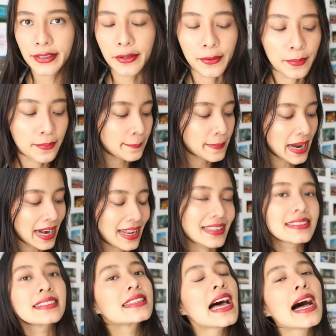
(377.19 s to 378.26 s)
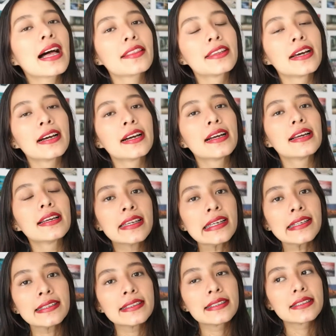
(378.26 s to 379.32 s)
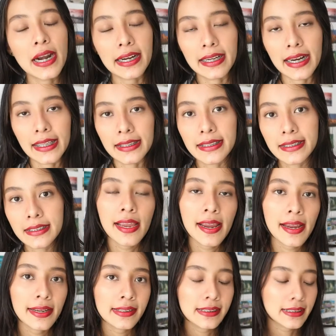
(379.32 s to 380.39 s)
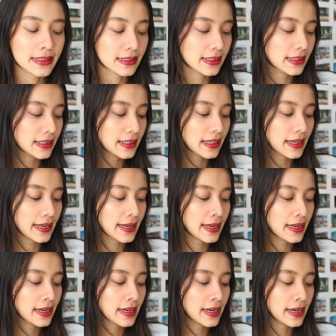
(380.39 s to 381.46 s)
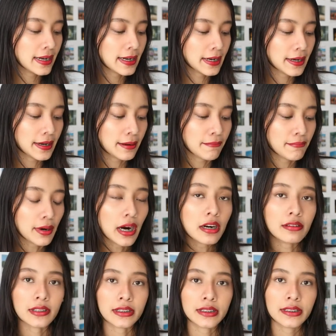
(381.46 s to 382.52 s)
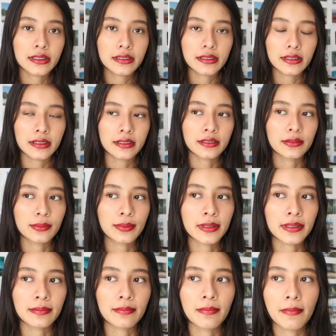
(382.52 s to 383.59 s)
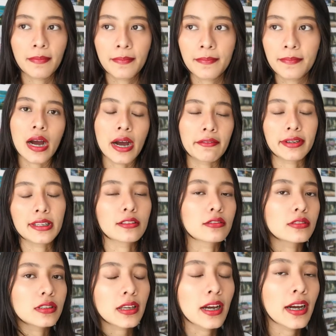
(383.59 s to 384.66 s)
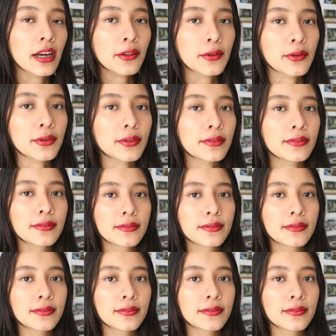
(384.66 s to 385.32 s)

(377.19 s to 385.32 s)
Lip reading: So embarazada is pregnant, and embarrassed is to be avergonzado.